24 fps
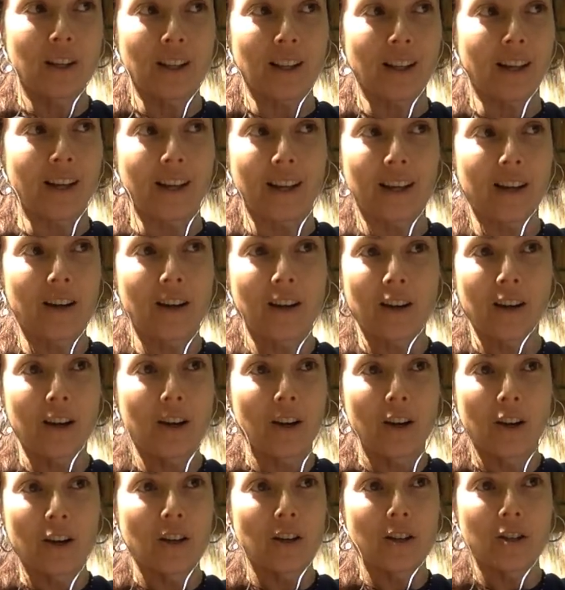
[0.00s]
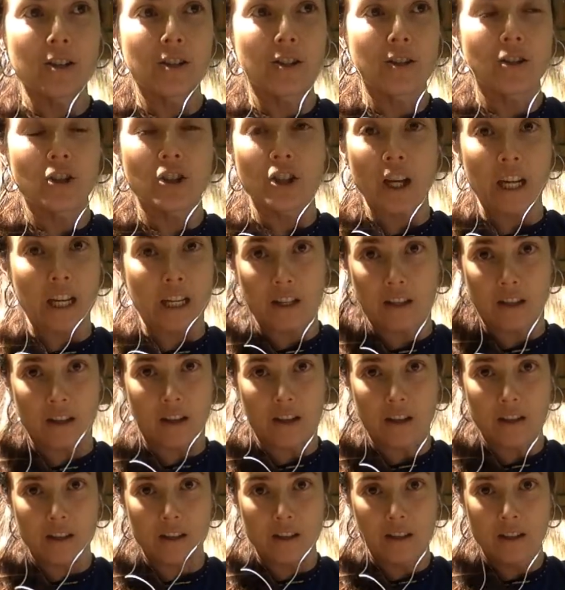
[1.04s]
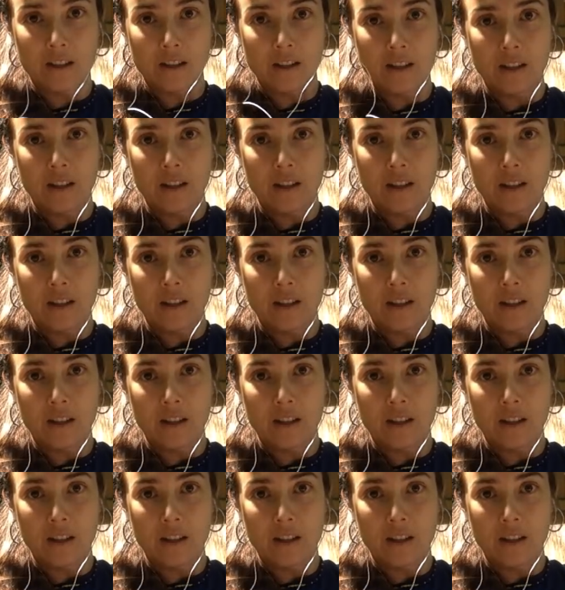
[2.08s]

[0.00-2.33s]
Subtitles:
like chainsaws.